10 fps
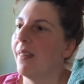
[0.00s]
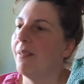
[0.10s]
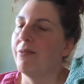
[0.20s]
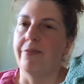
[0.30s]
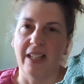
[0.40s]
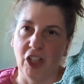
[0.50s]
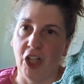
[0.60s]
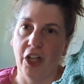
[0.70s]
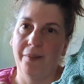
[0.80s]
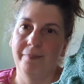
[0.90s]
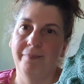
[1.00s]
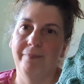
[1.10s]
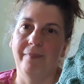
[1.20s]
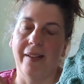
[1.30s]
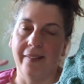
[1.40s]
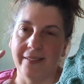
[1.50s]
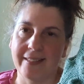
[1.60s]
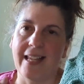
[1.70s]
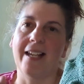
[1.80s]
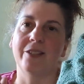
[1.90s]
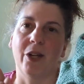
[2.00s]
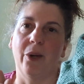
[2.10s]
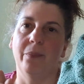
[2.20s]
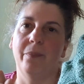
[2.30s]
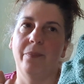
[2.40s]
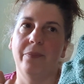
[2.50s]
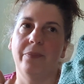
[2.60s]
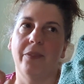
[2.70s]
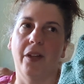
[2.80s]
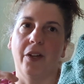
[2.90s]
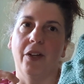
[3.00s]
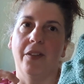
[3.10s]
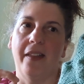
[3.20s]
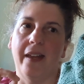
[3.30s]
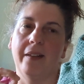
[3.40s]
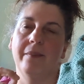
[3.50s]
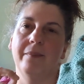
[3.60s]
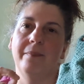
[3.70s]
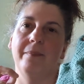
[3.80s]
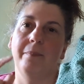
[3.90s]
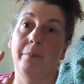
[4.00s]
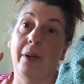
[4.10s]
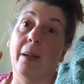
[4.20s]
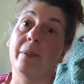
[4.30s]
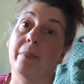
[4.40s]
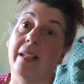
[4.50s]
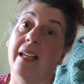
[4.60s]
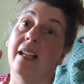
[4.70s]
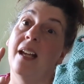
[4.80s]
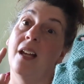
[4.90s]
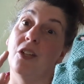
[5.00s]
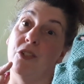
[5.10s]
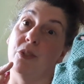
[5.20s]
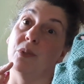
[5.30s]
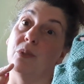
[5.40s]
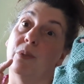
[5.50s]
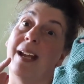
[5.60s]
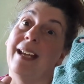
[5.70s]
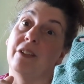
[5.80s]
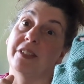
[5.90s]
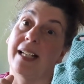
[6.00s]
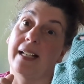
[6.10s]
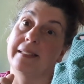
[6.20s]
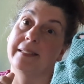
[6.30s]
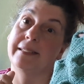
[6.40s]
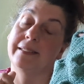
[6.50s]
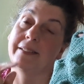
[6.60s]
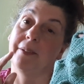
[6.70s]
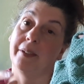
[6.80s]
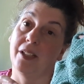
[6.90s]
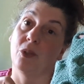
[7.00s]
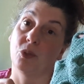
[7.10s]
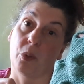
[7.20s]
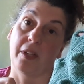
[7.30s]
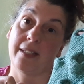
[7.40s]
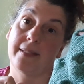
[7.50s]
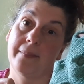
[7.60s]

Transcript: filler. And socks are a good thing. Probably do ankle socks or, you know, shorties.